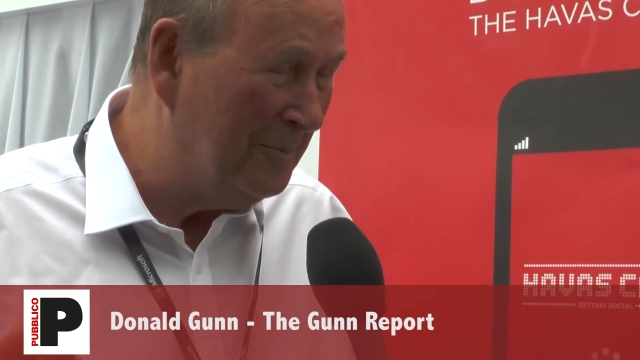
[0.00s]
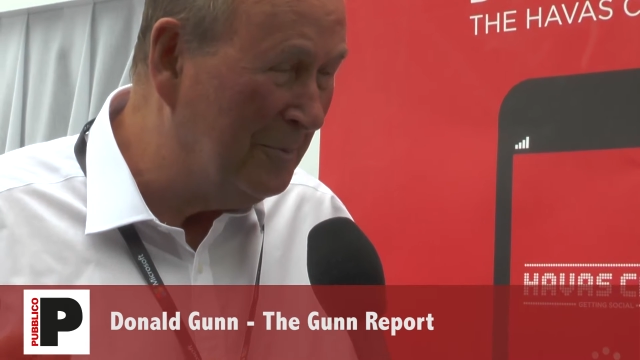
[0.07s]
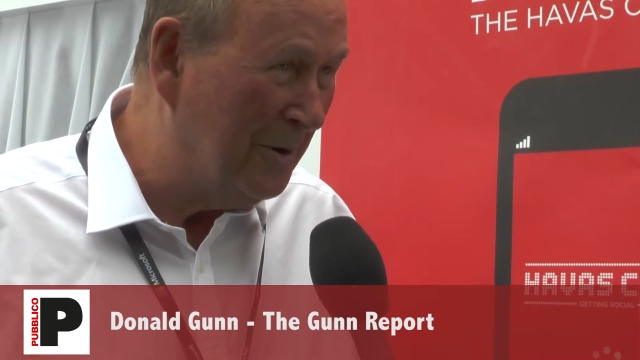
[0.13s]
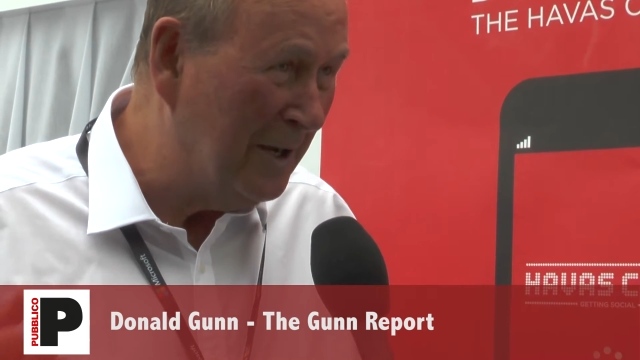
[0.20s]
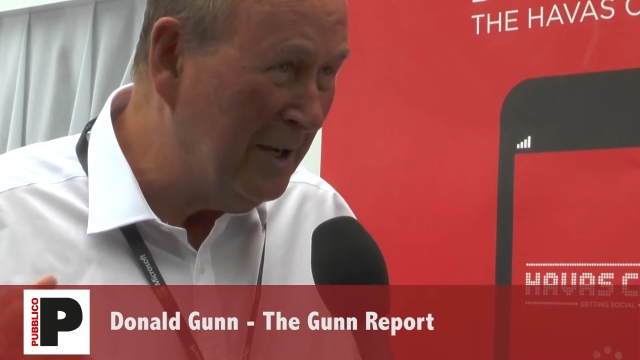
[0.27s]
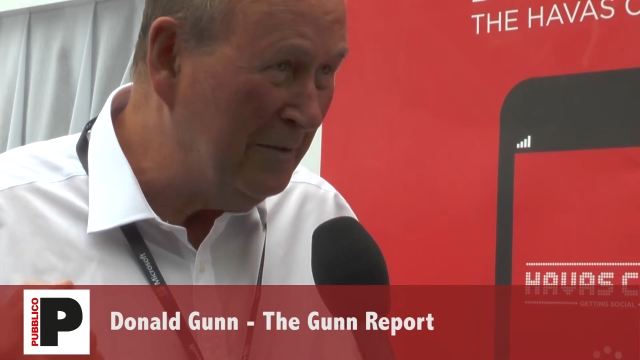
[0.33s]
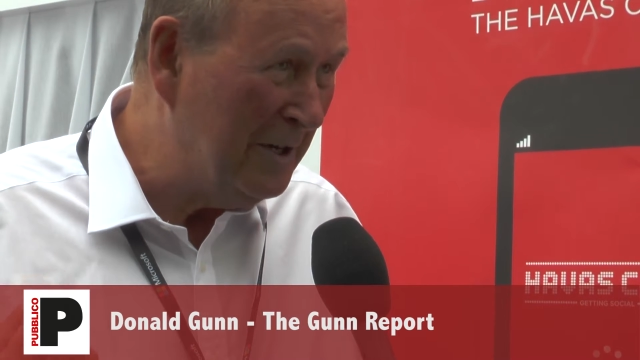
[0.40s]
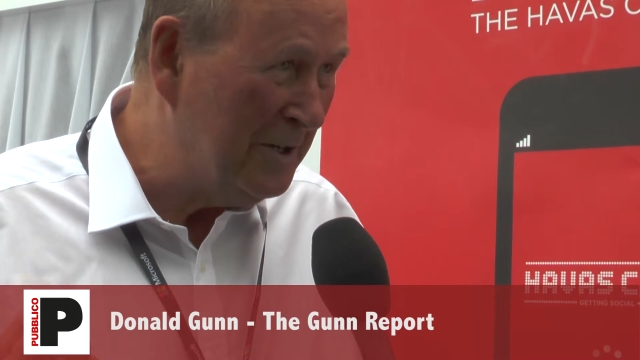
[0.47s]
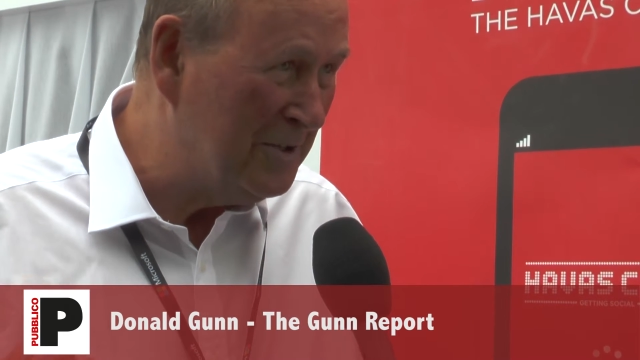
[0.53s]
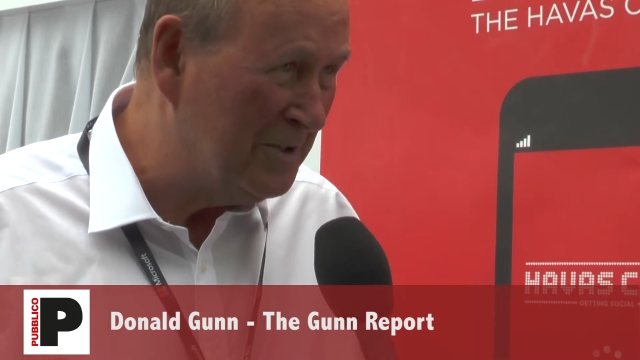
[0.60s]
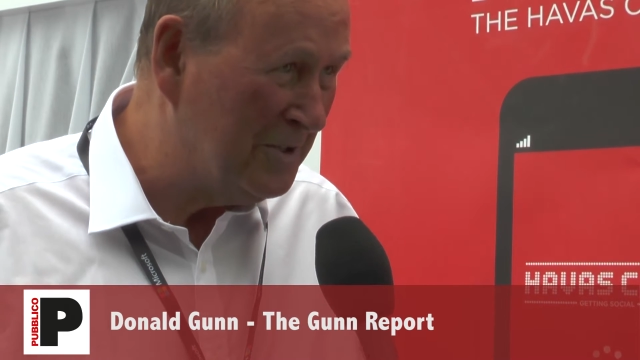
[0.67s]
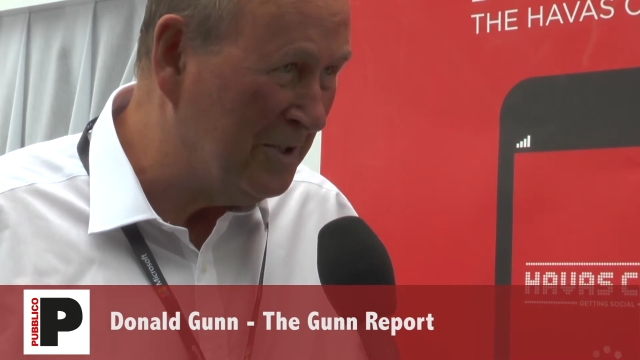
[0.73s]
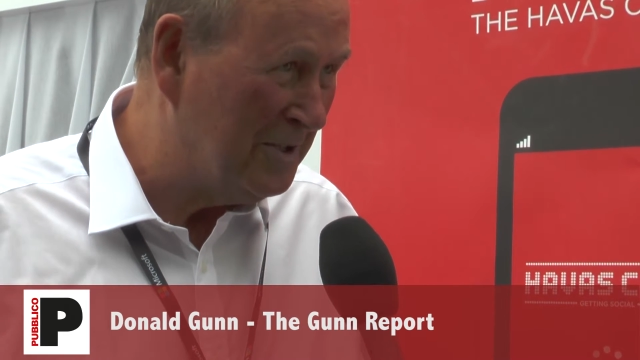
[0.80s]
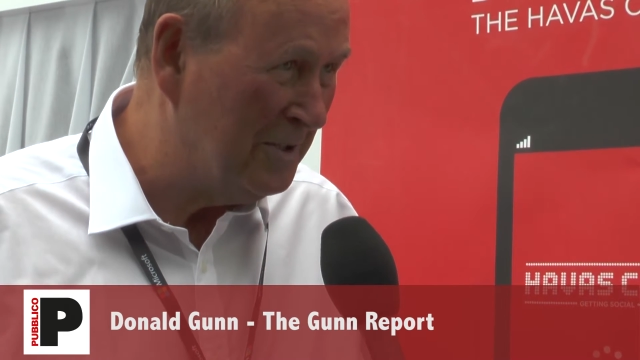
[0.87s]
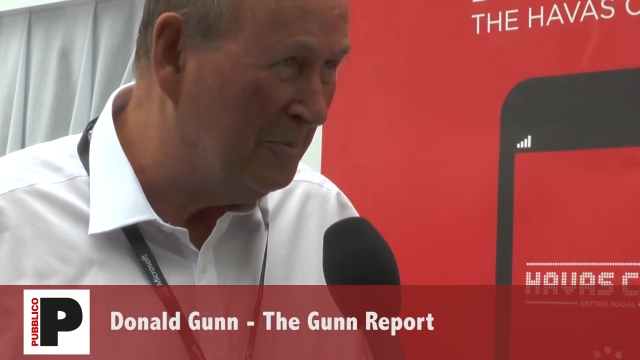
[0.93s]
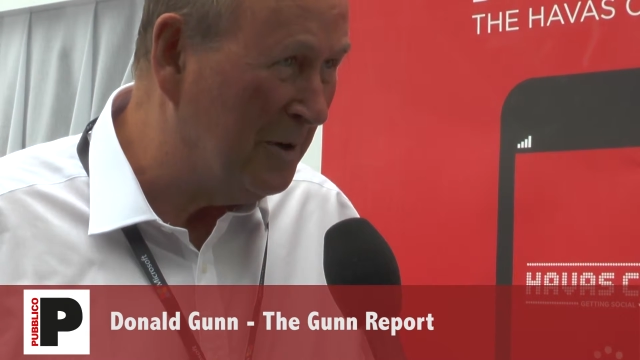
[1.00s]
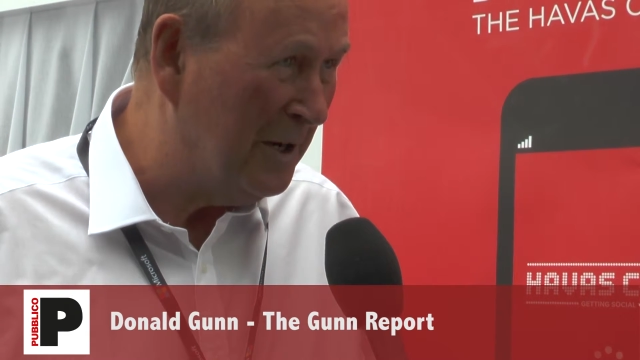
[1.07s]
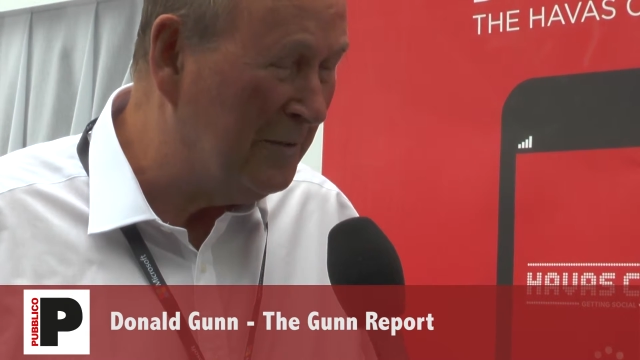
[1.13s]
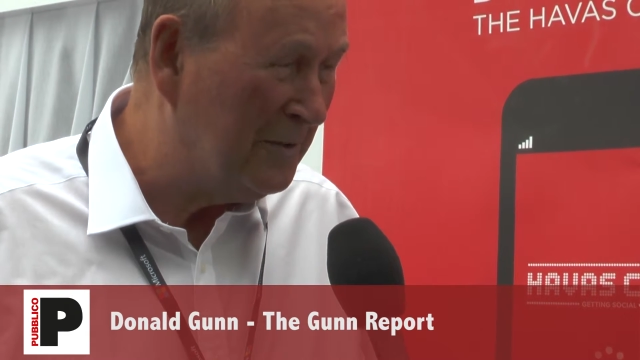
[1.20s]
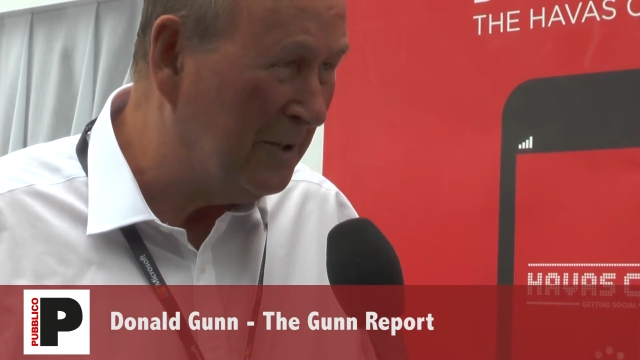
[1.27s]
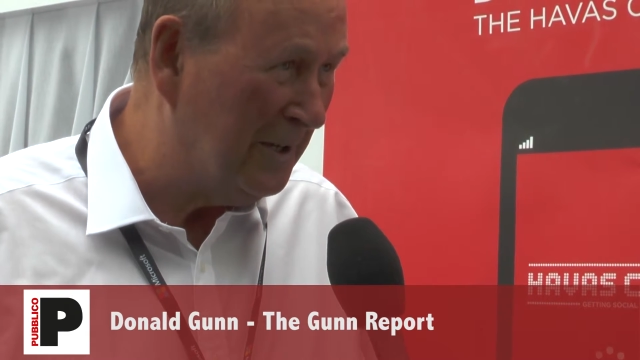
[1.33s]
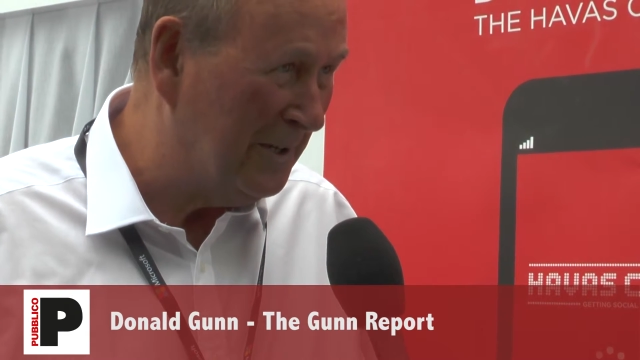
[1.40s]
brave agencies and
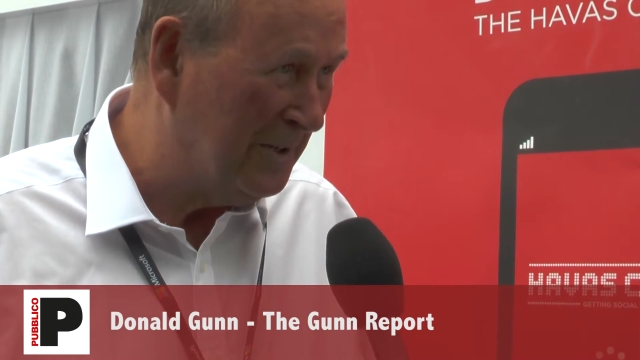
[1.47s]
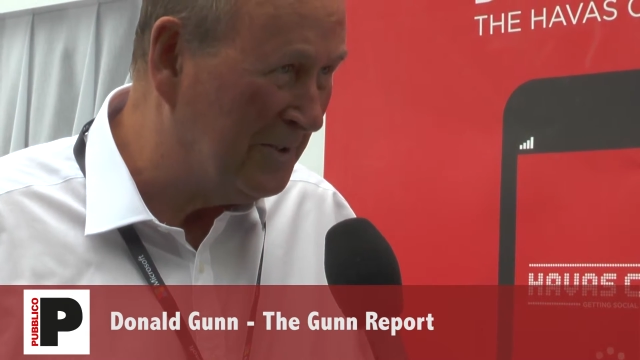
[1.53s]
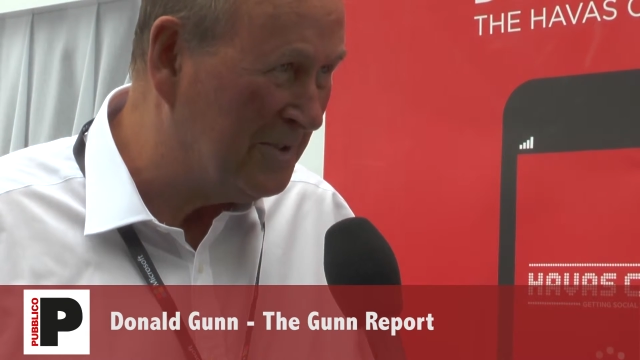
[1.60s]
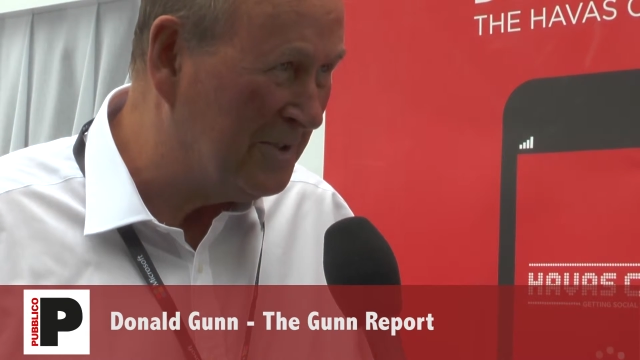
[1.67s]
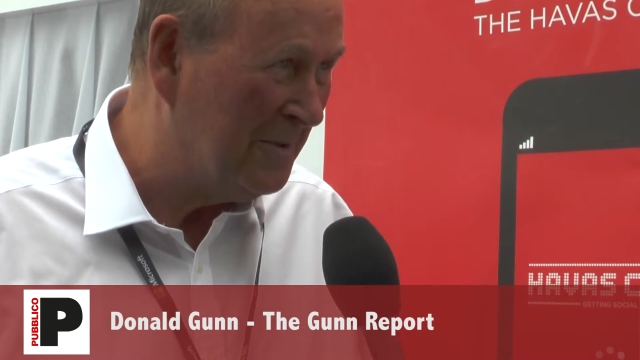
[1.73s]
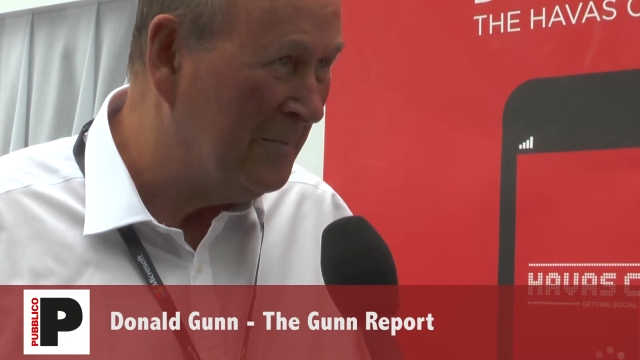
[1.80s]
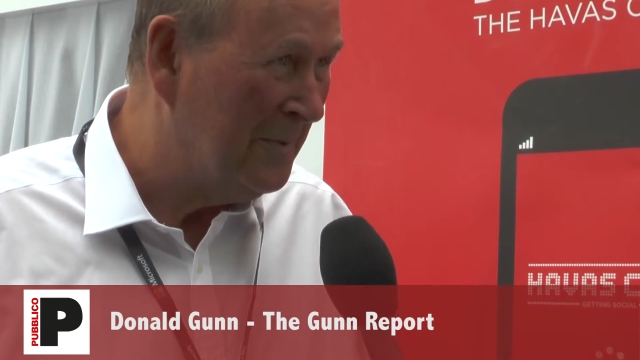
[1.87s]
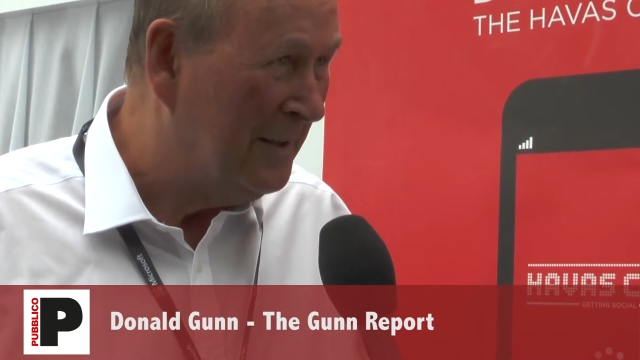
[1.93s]
brave clients